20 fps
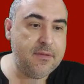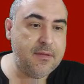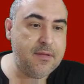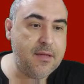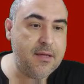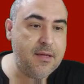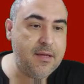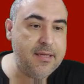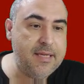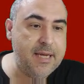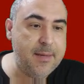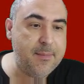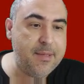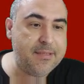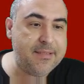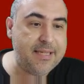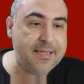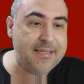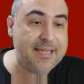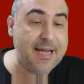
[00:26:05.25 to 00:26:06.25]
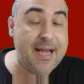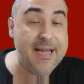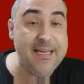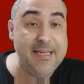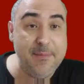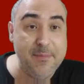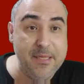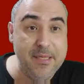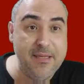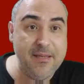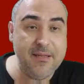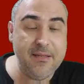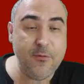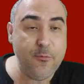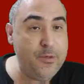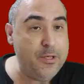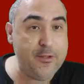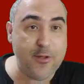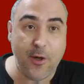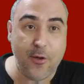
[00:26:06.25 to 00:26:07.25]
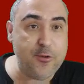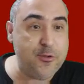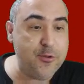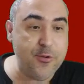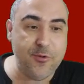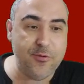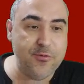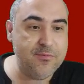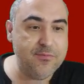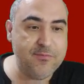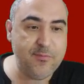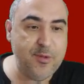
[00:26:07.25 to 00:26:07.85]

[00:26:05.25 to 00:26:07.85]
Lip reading: Yama tataimi, we don't do.